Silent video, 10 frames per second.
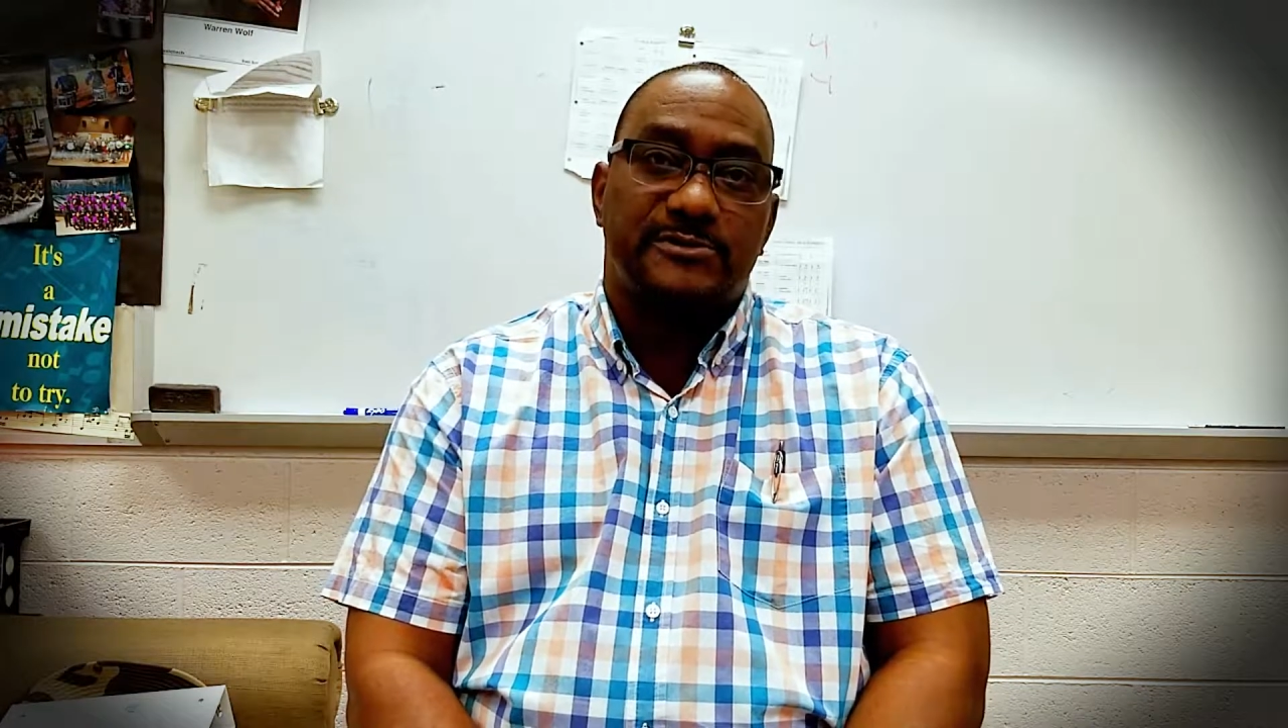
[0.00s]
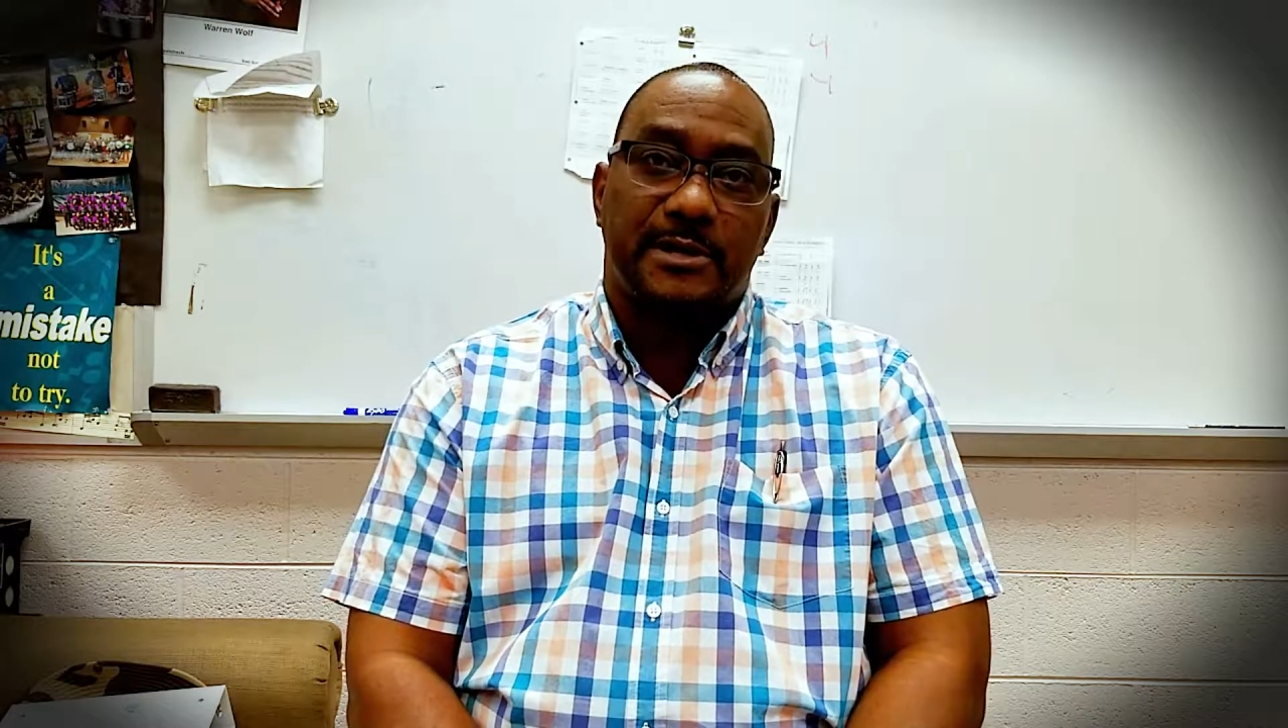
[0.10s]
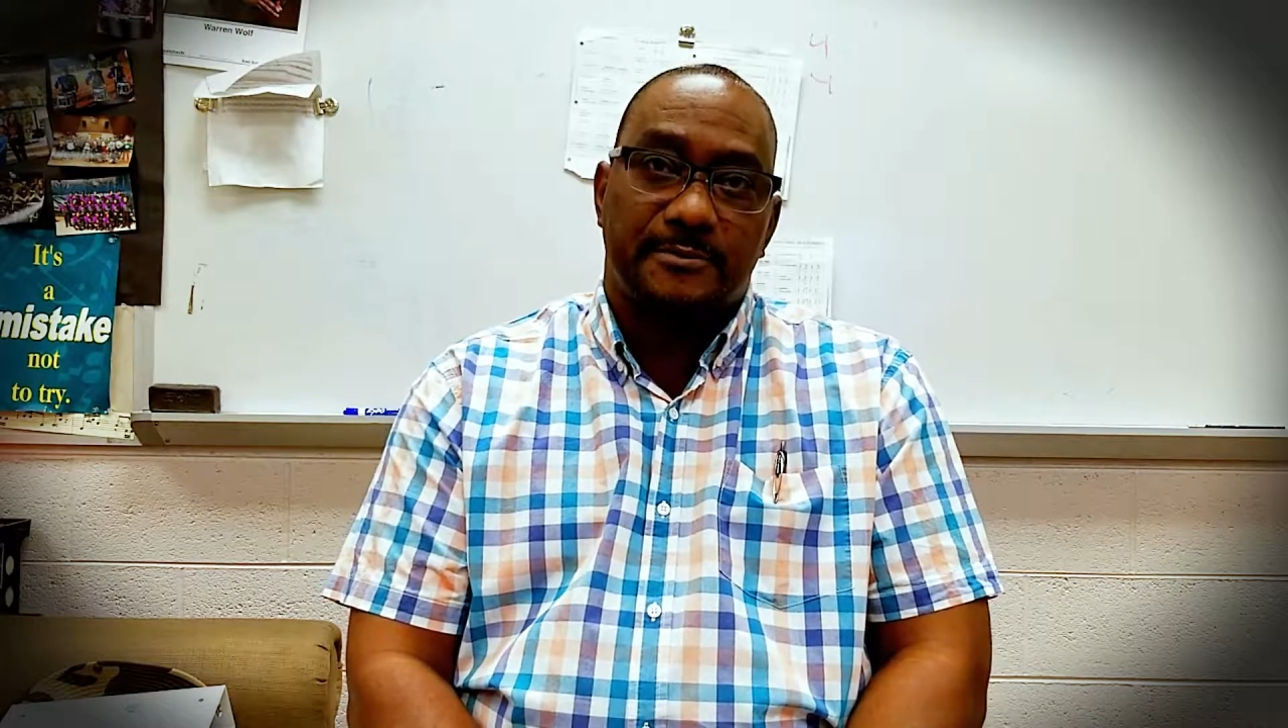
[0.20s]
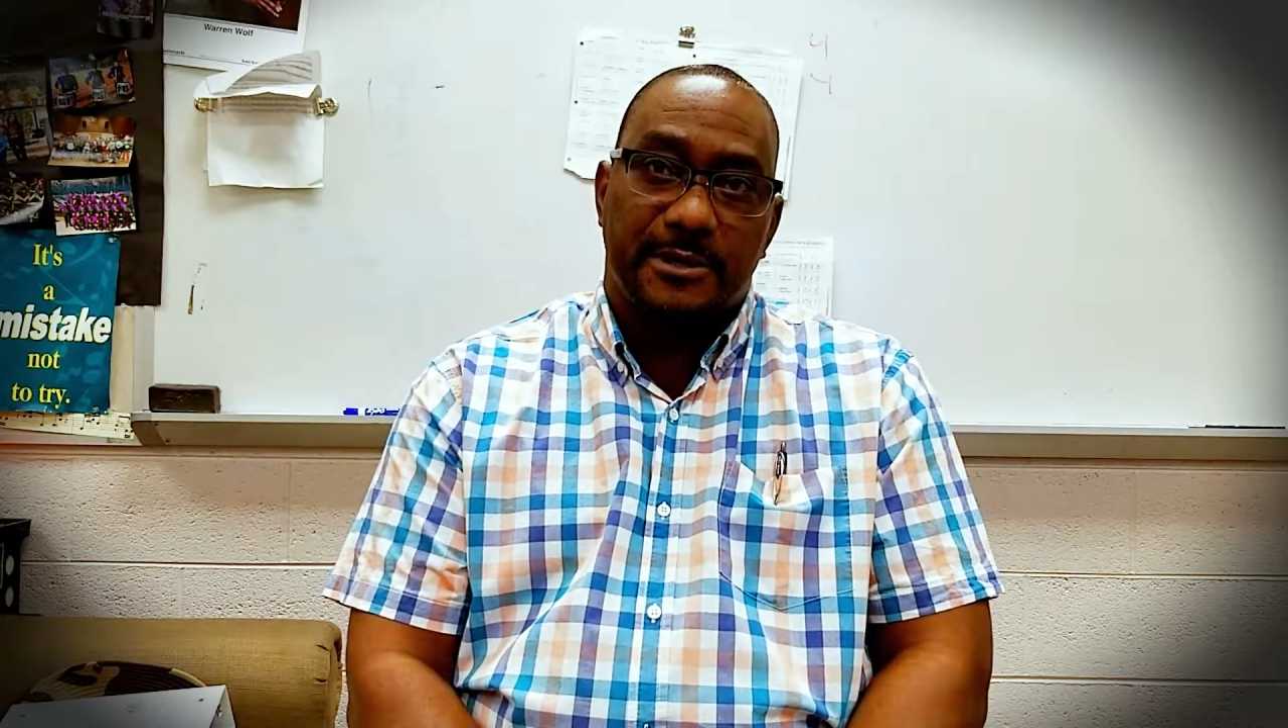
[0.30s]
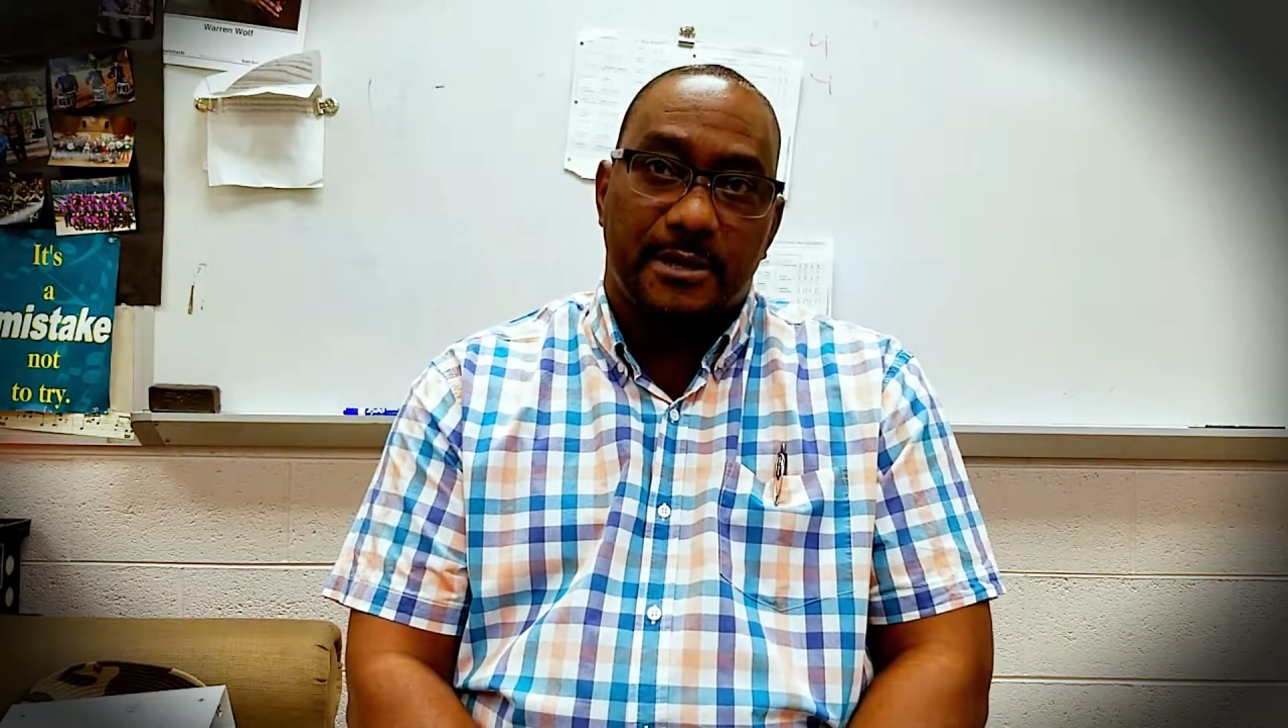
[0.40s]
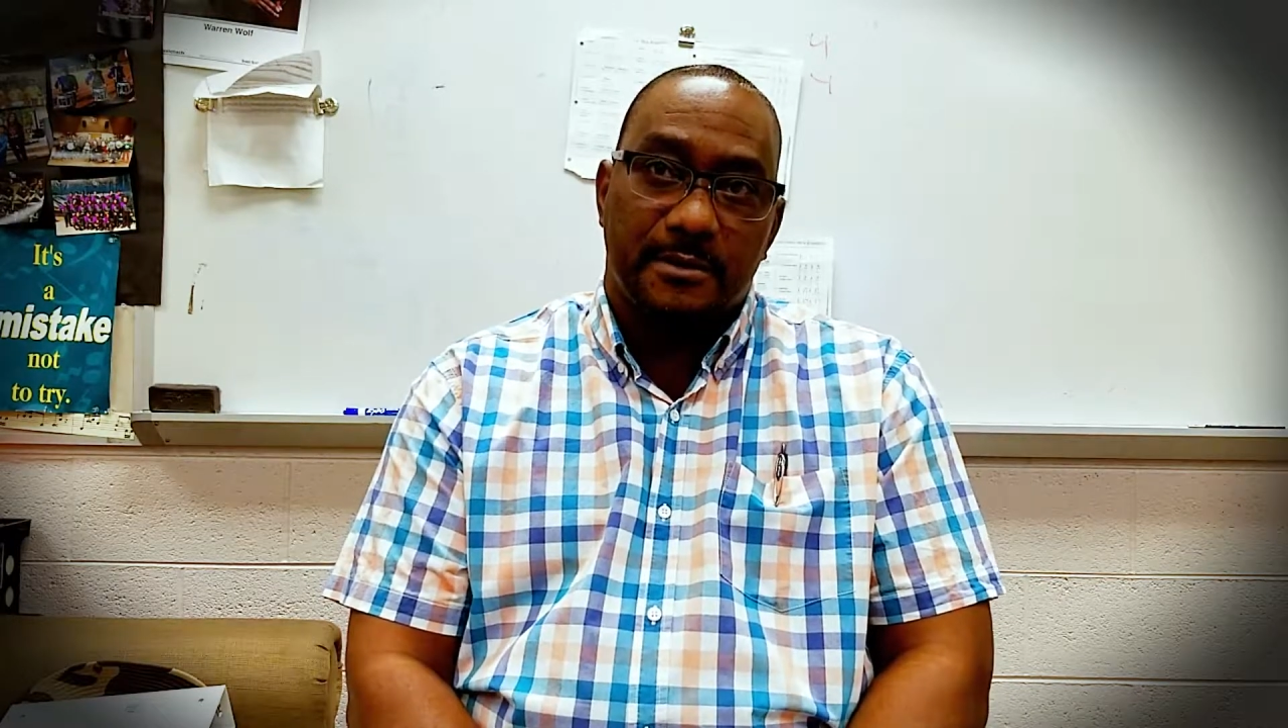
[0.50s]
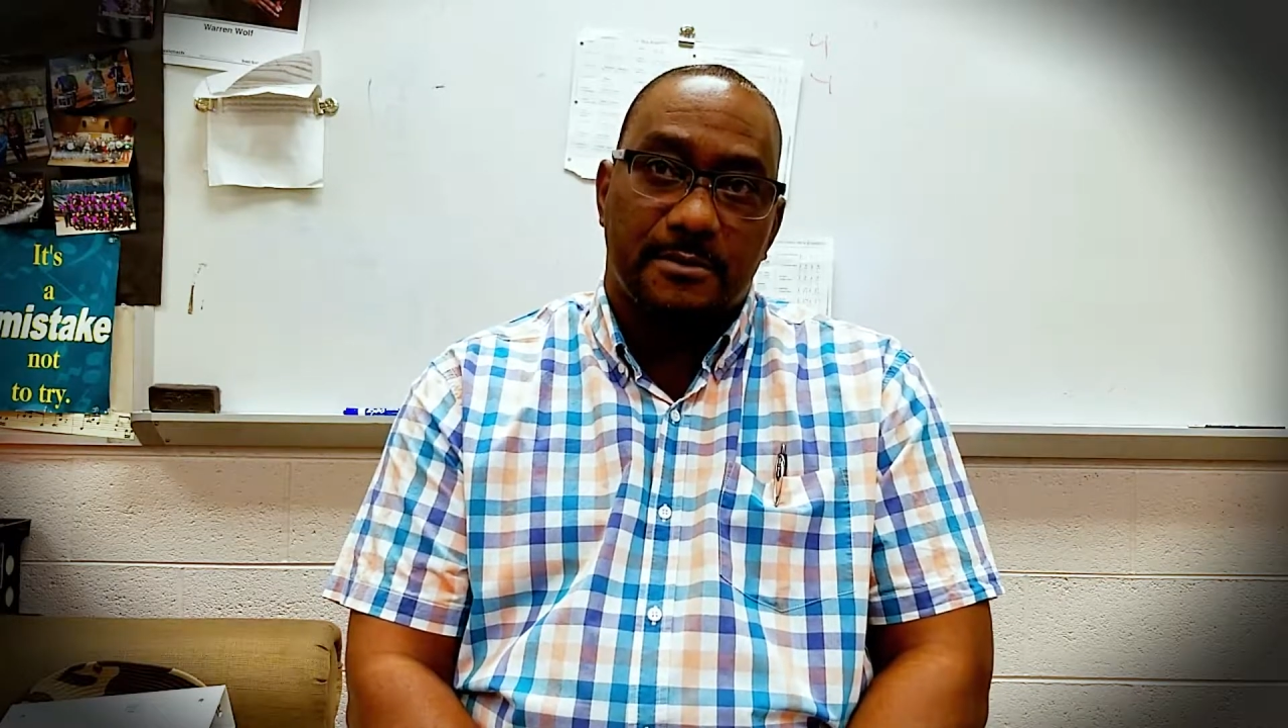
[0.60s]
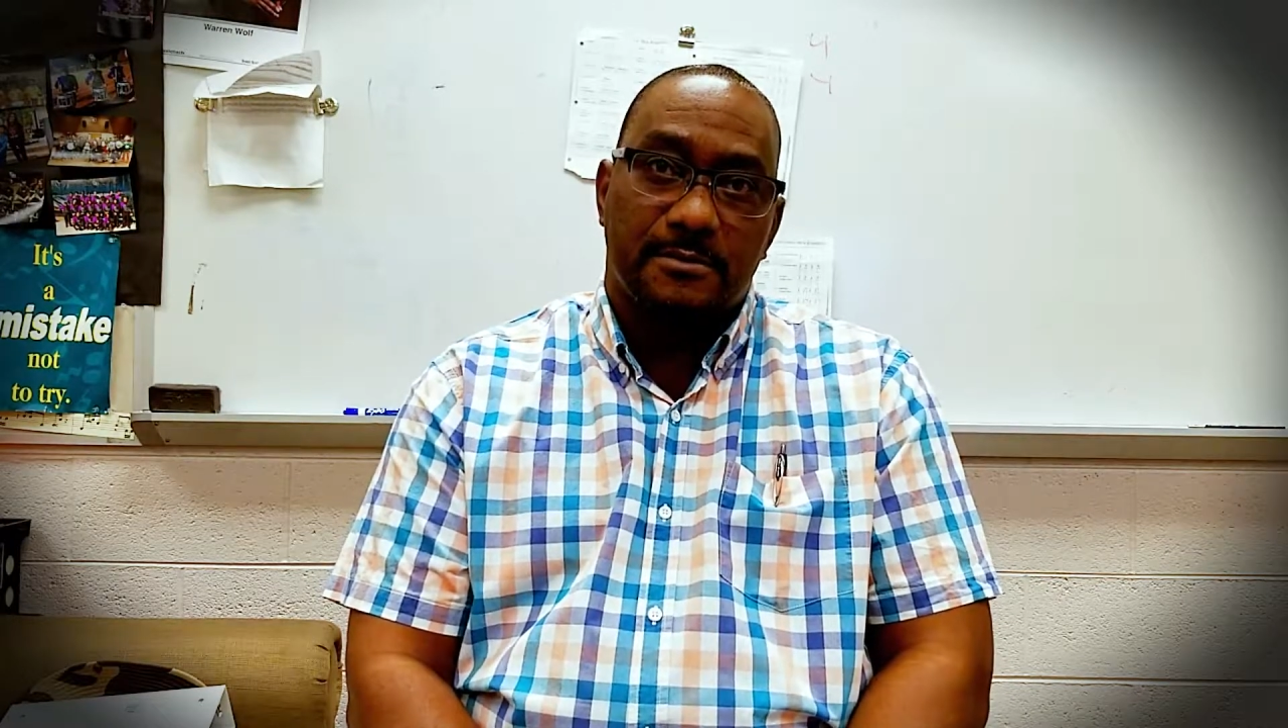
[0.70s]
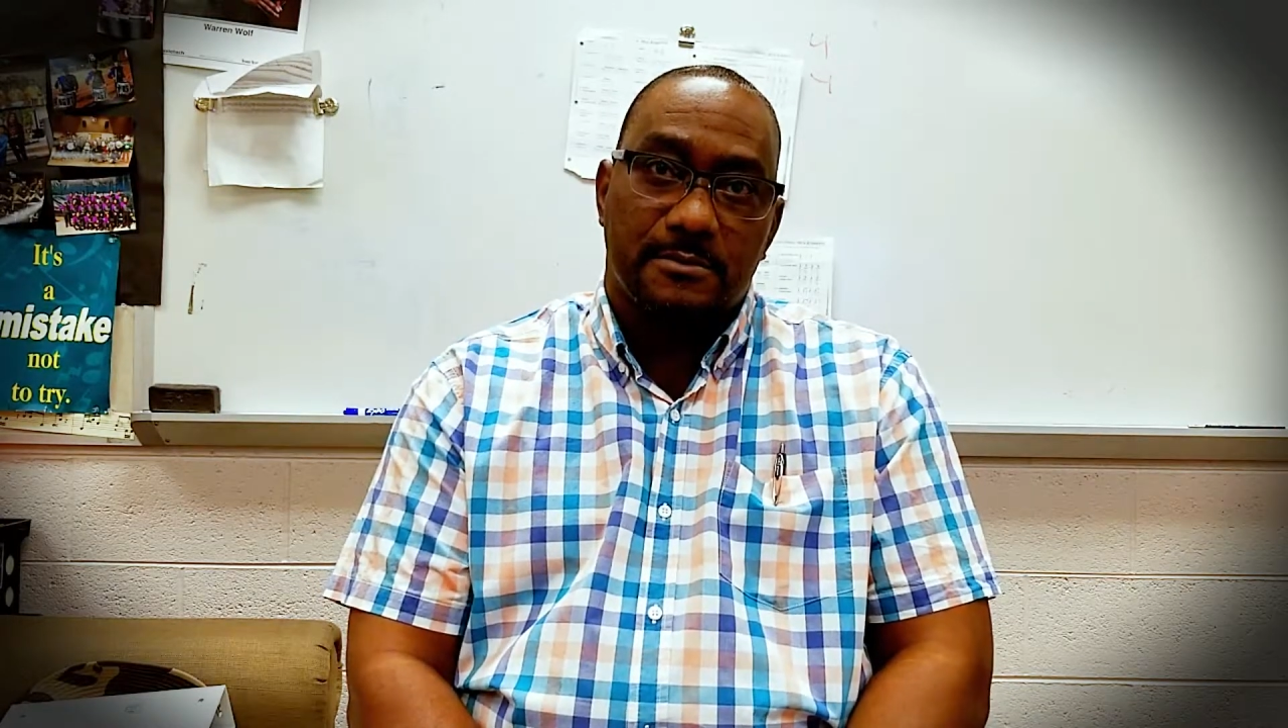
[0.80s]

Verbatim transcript: same thing.